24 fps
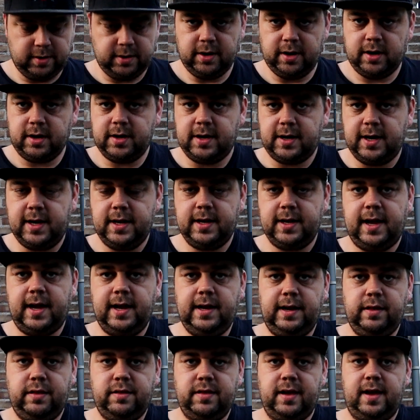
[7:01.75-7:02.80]
on the other hand, I
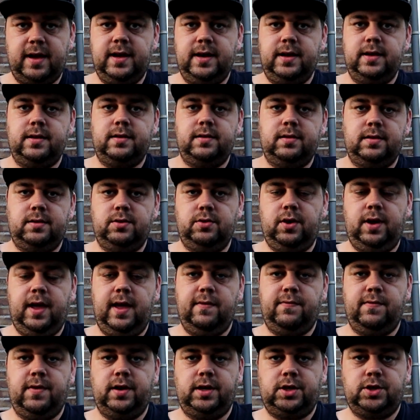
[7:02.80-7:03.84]
decided to
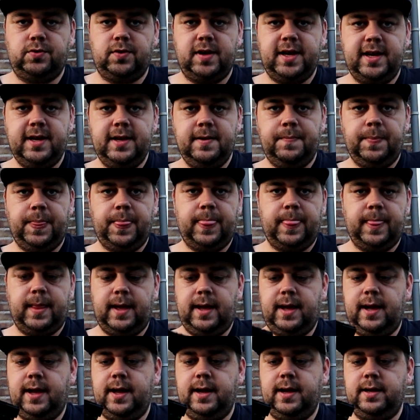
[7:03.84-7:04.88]
give it a try
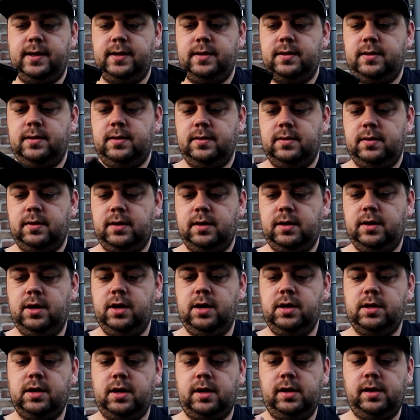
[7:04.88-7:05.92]
and
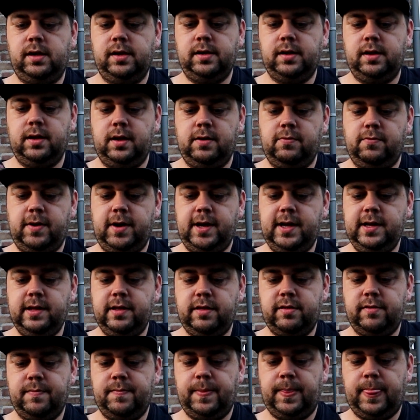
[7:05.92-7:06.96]
cut all the
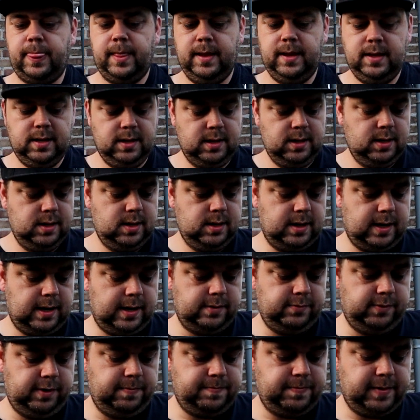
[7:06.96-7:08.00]
wires
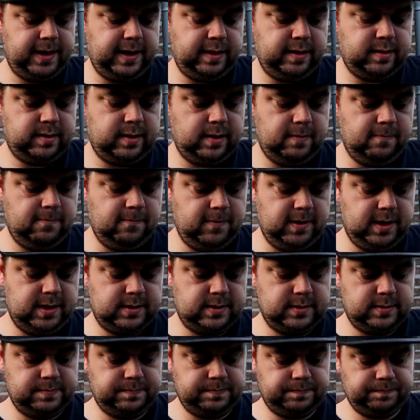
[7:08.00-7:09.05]
and replace them
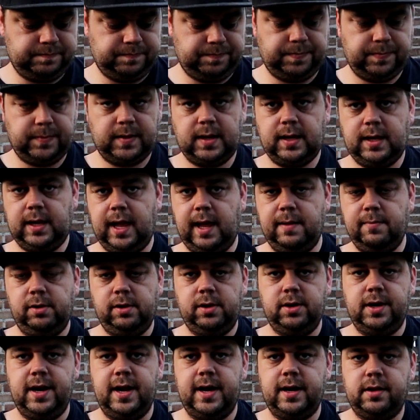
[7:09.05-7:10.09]
with cable
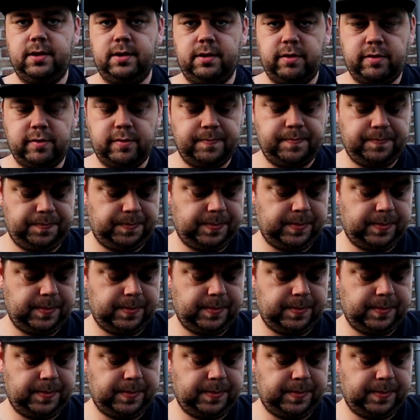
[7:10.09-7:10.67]
connectors,